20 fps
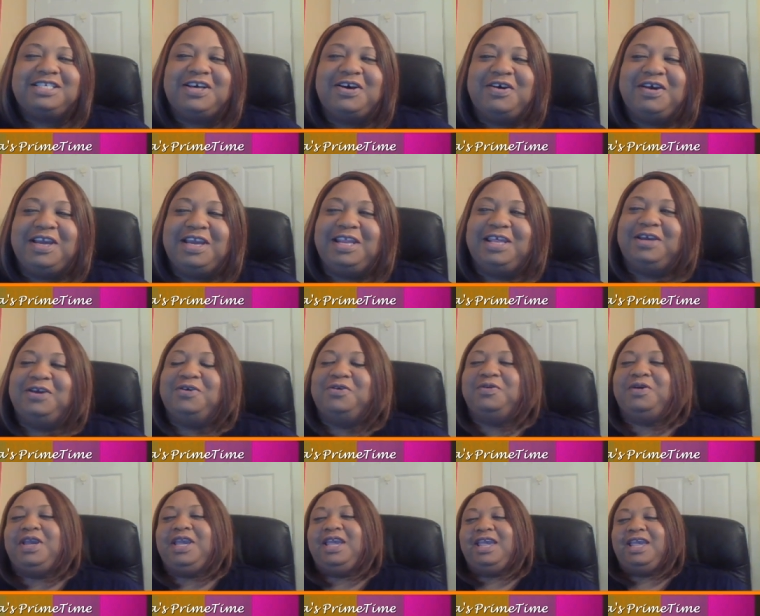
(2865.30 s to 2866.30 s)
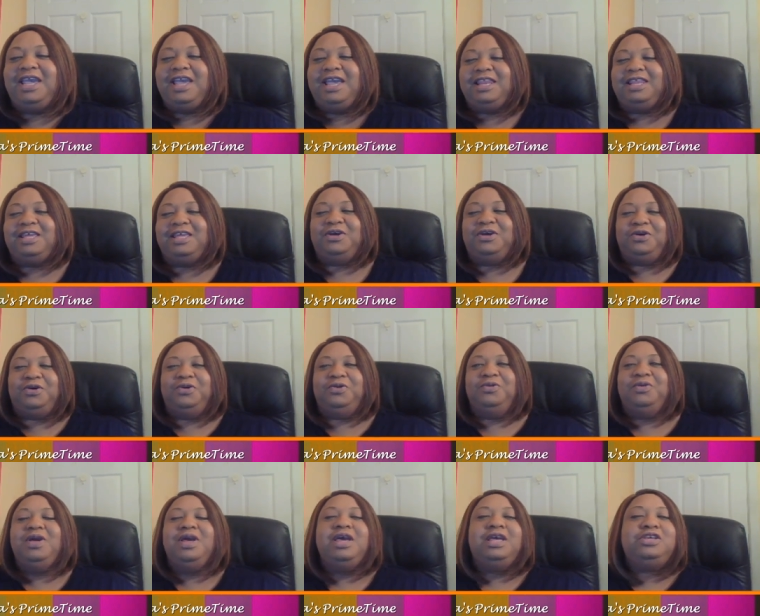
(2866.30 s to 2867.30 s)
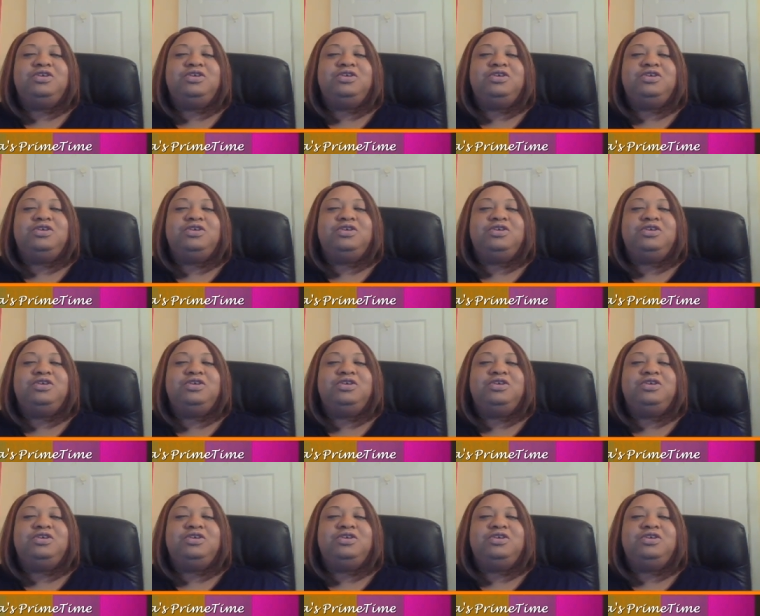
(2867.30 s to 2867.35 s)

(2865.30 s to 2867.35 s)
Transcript: so anywho, anywho,